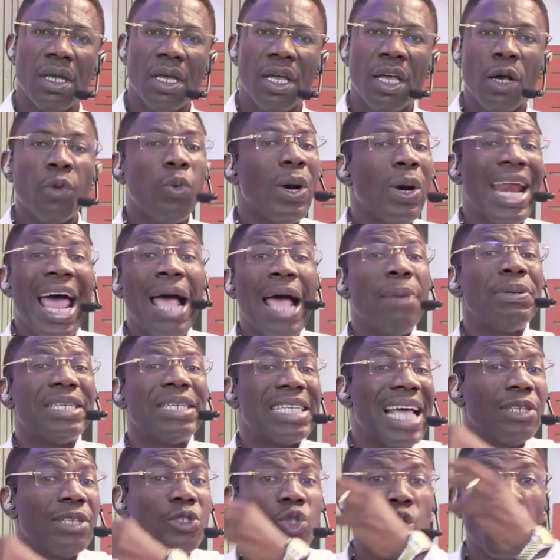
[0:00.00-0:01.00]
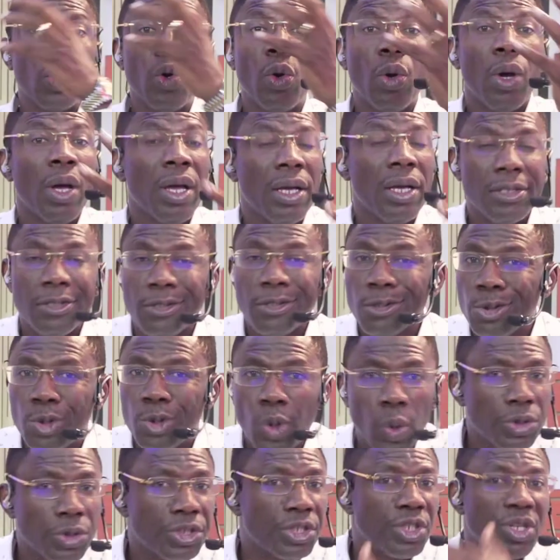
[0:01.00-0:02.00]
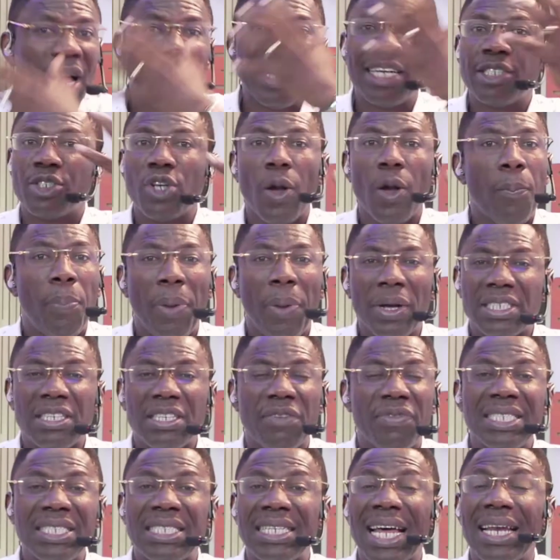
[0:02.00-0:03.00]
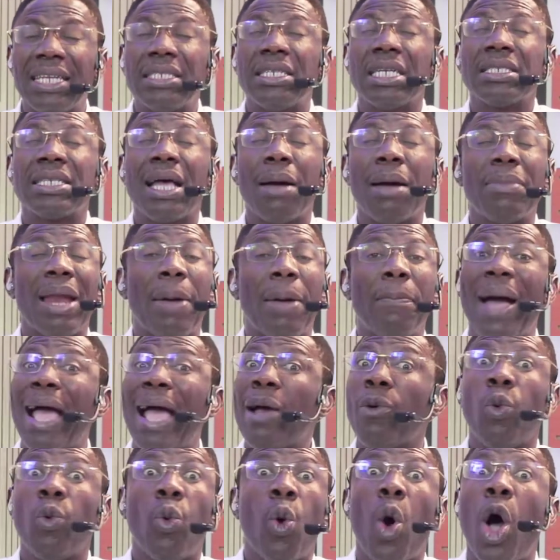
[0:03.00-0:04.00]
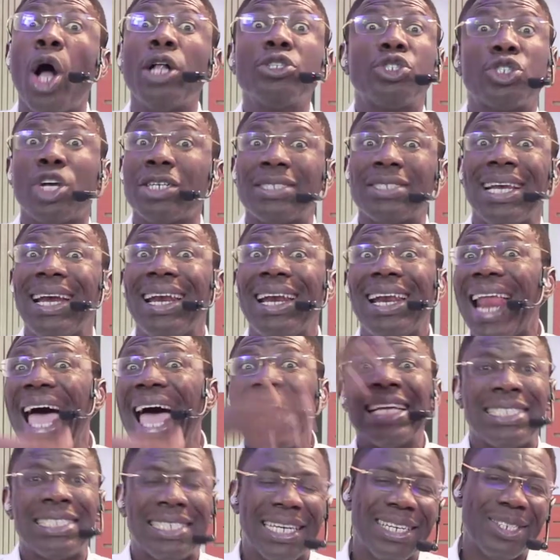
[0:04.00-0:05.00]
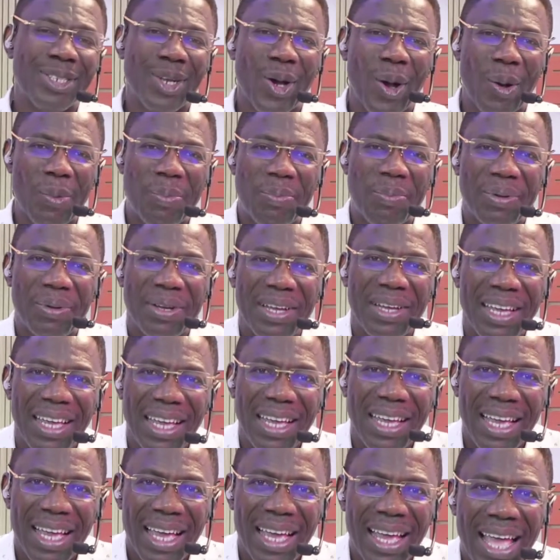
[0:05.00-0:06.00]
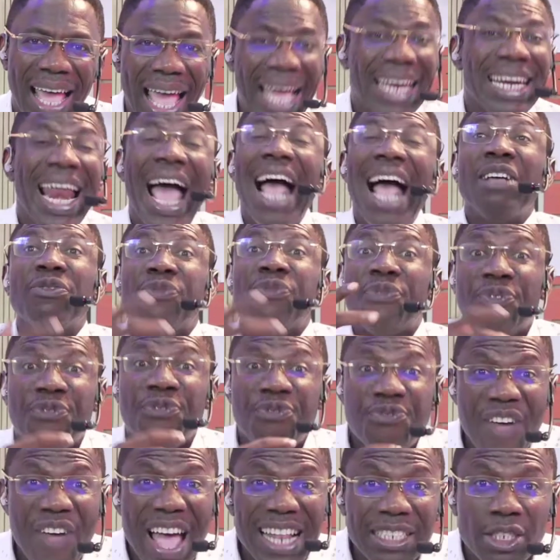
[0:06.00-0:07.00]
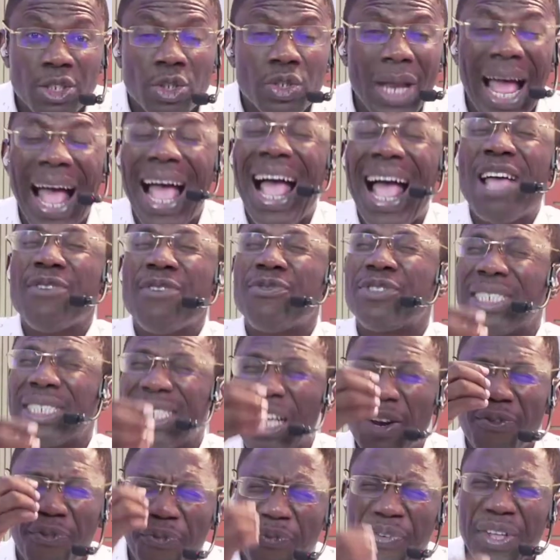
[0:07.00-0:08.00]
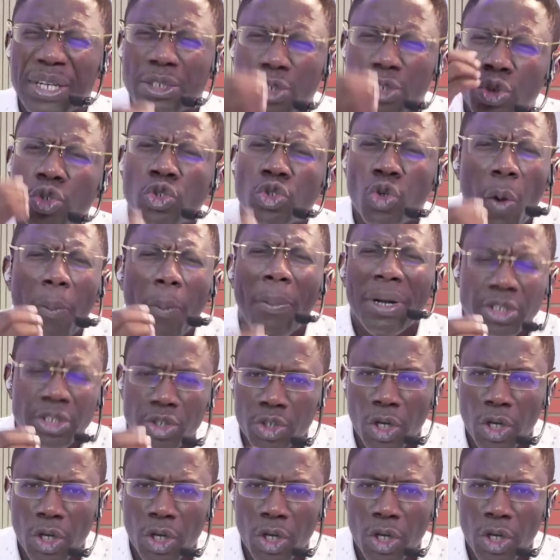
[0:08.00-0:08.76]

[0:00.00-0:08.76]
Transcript: When I began to do studies on positive intelligence, my world just lightened up. And I still feel so much